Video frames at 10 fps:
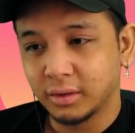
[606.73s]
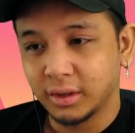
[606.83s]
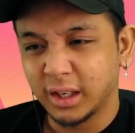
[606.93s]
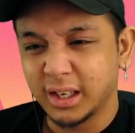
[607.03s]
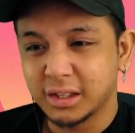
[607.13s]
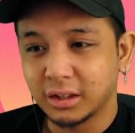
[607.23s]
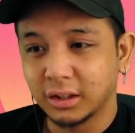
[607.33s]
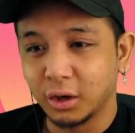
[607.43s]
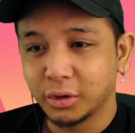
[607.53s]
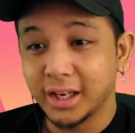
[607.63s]
He's
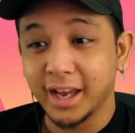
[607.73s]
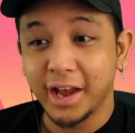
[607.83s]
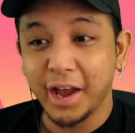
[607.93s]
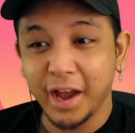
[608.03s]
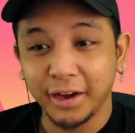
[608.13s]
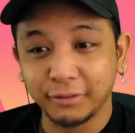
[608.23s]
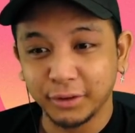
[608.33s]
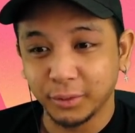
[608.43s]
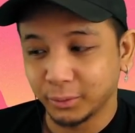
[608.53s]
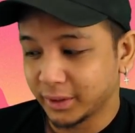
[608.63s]
cloaking
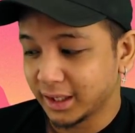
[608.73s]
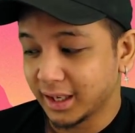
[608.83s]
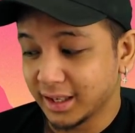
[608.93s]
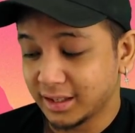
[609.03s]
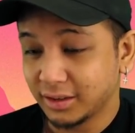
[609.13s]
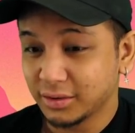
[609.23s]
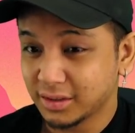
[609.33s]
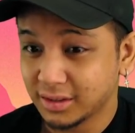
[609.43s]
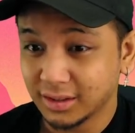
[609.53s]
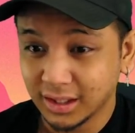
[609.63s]
everyone with the Nine
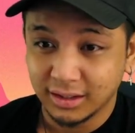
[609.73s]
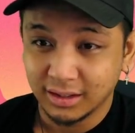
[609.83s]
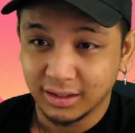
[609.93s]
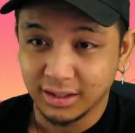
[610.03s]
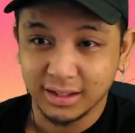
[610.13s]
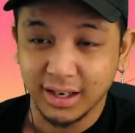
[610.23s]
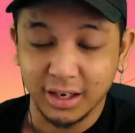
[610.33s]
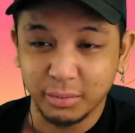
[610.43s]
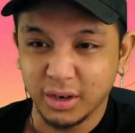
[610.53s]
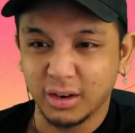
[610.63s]
Tails. That's
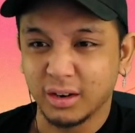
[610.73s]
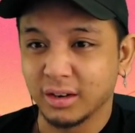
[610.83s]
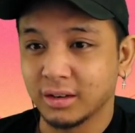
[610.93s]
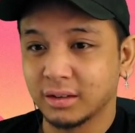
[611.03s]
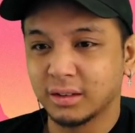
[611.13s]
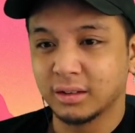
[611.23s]
gotta be hard.